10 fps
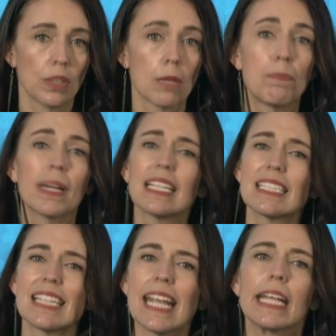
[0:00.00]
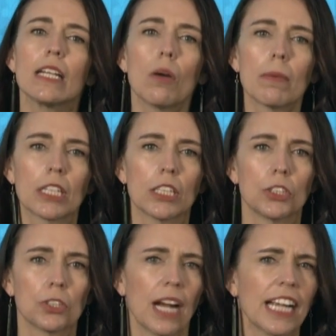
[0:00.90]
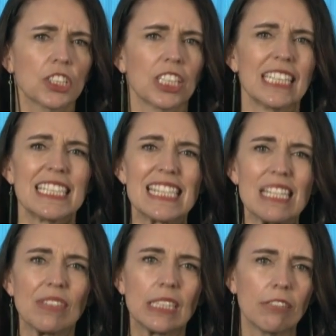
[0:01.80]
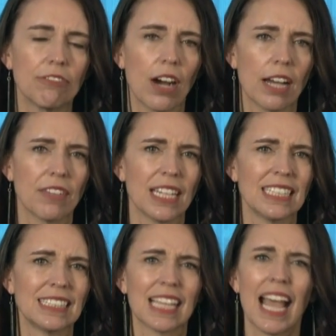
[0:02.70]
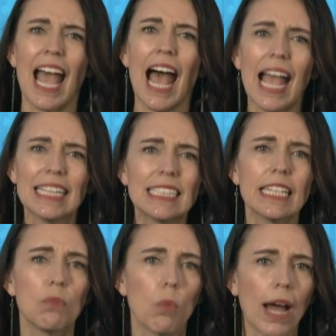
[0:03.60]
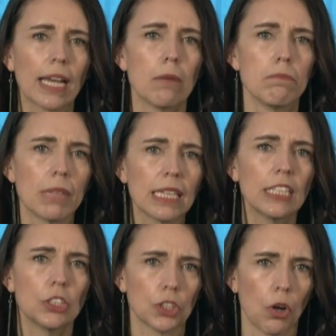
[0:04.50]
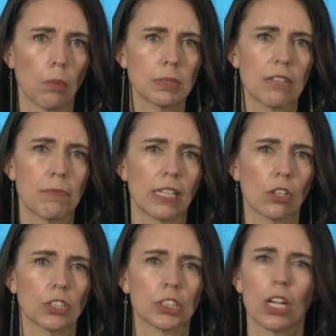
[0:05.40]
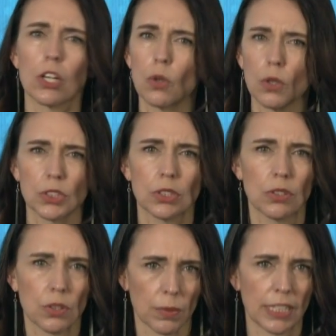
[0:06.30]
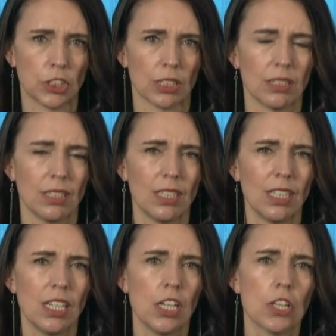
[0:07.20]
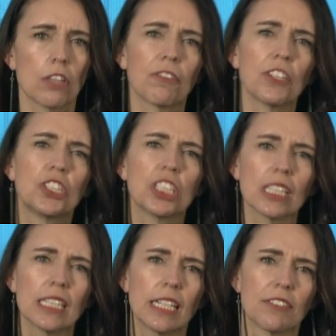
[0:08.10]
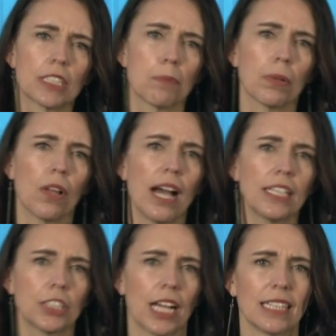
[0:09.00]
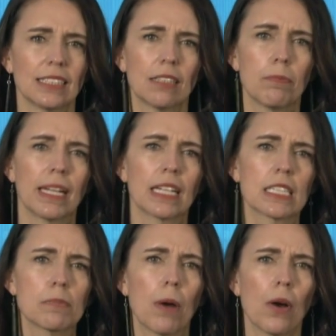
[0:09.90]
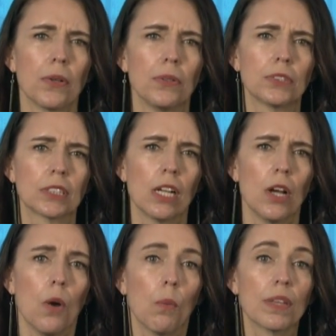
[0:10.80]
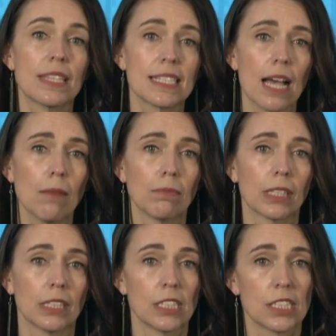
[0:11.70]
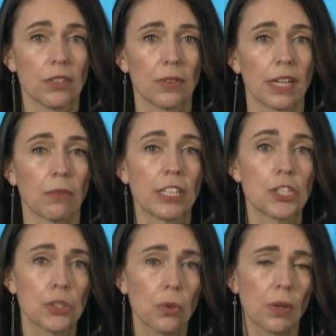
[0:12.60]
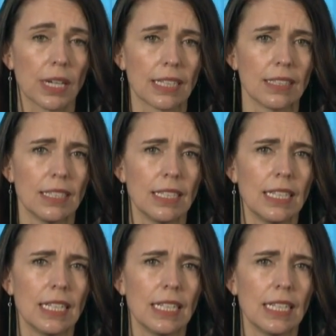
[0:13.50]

With the biggest economic contraction in 75 years, 81 million jobs have been lost across the region. The fragility of supply chains have been exposed, with some considering reshoring.